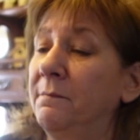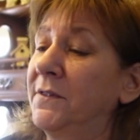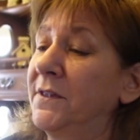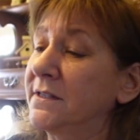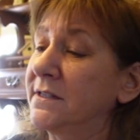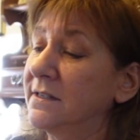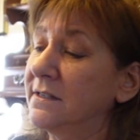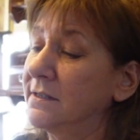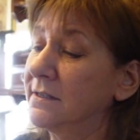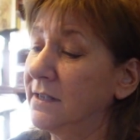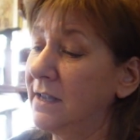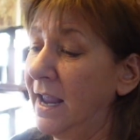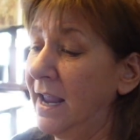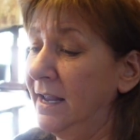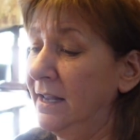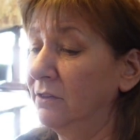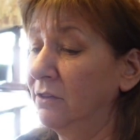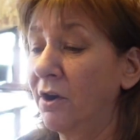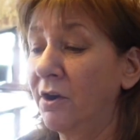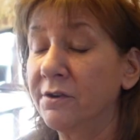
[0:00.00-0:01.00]
This is
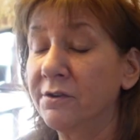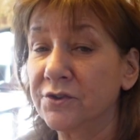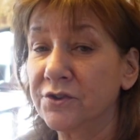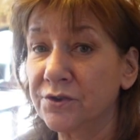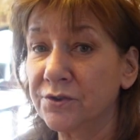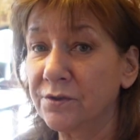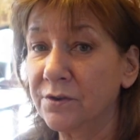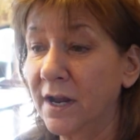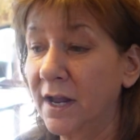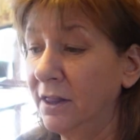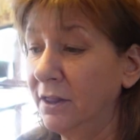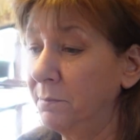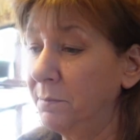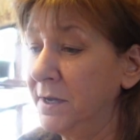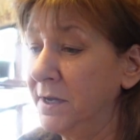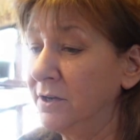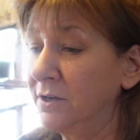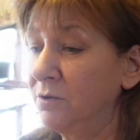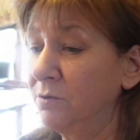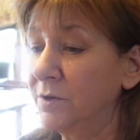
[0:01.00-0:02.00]
a larger
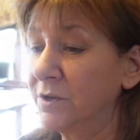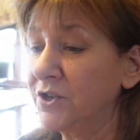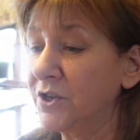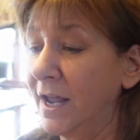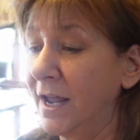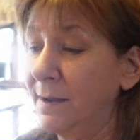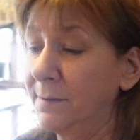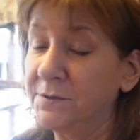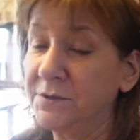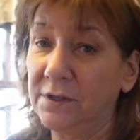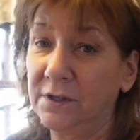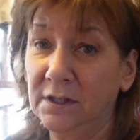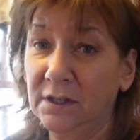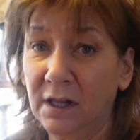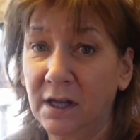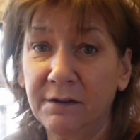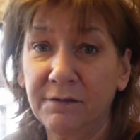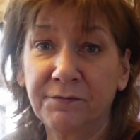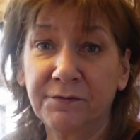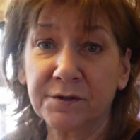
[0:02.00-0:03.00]
jalapeno, which I absolutely
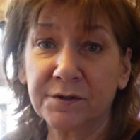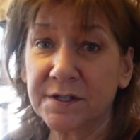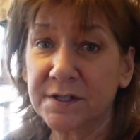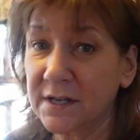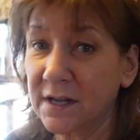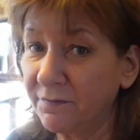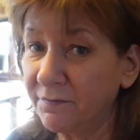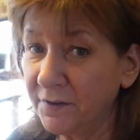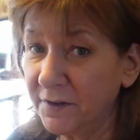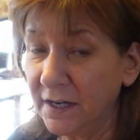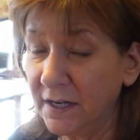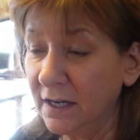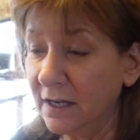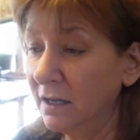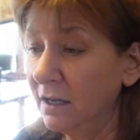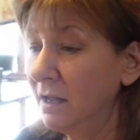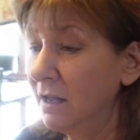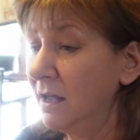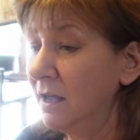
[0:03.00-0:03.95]
love for stuffing.